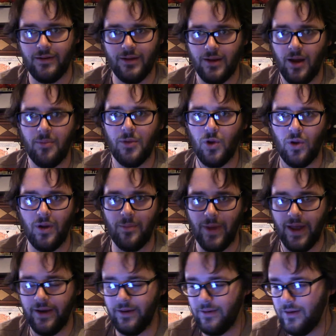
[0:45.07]
Amul
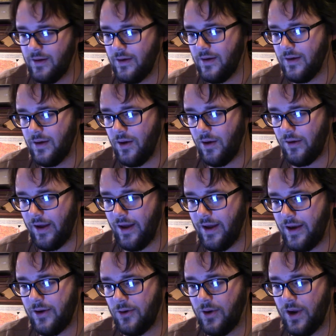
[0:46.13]
Ahmed. Okay, I
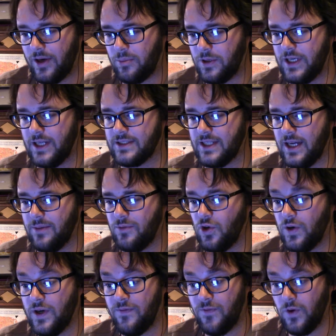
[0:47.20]
don't know how to pronounce that.
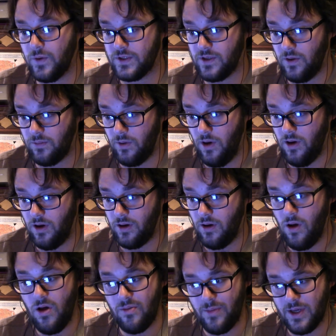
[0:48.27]
Your info is all wrong.
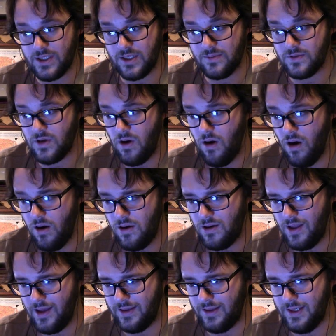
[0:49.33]
All Muslims aren't
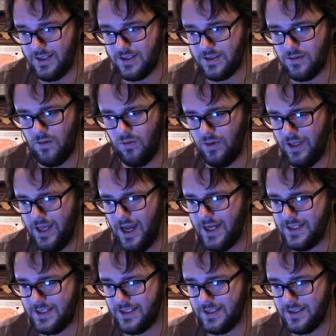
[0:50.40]
like this, only
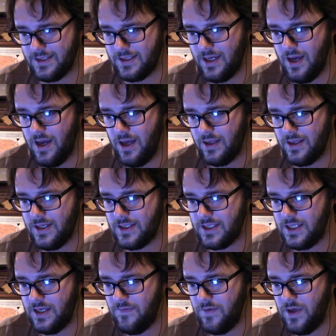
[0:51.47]
ISIS. This
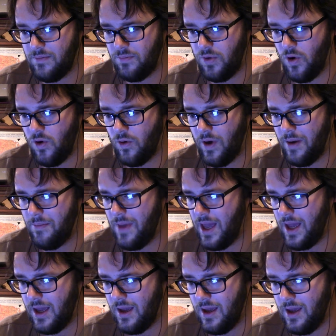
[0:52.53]
TV programme,